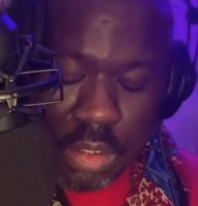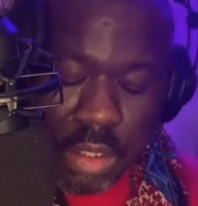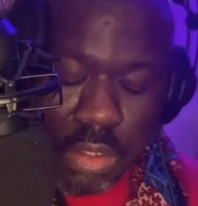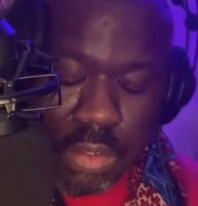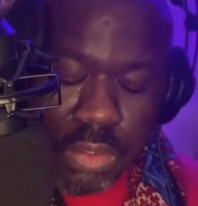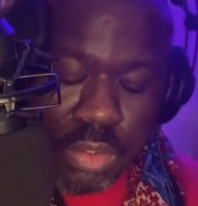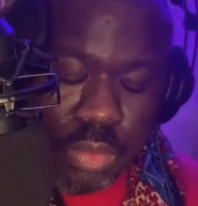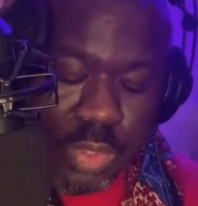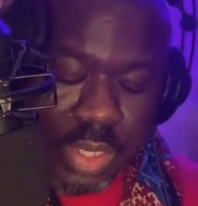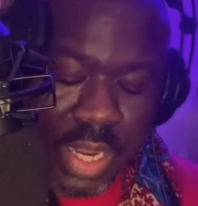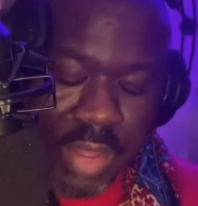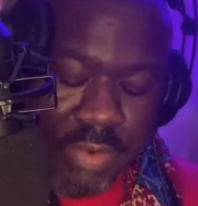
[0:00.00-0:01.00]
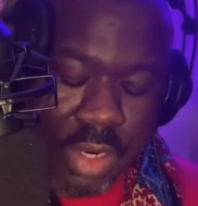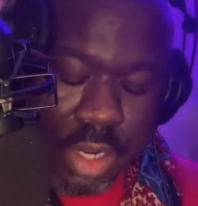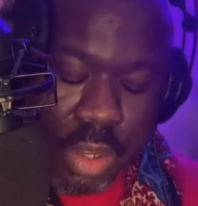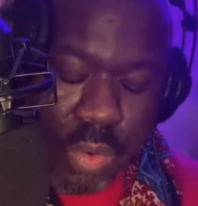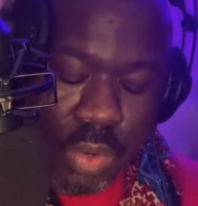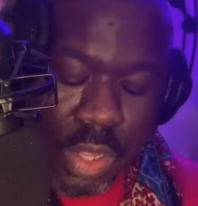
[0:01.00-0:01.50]
Girls who would never
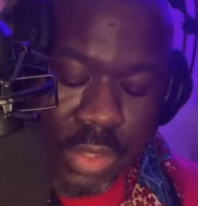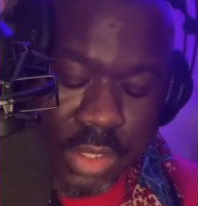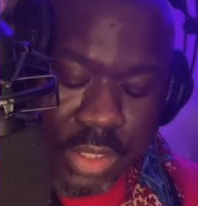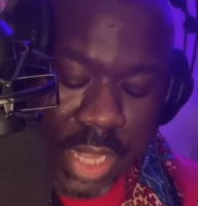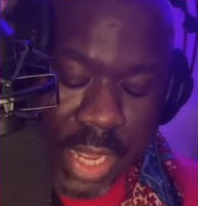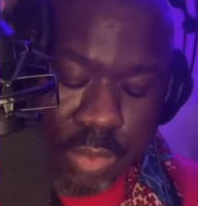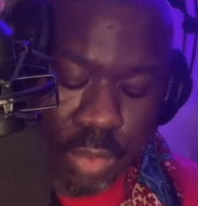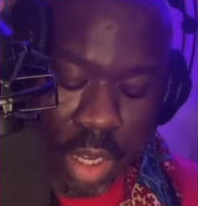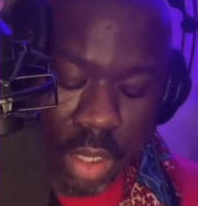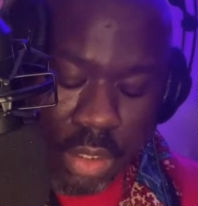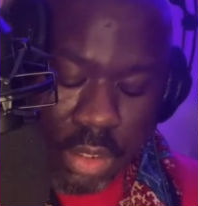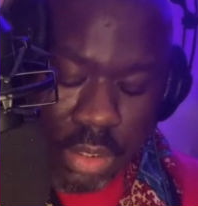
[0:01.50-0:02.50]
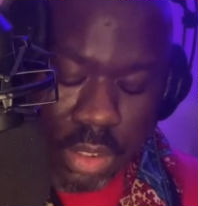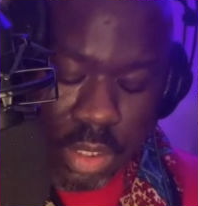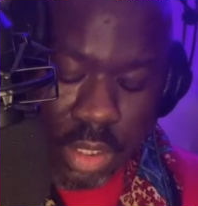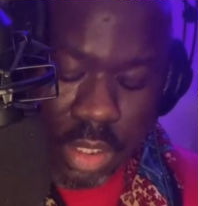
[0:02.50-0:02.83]
know other sidewalks,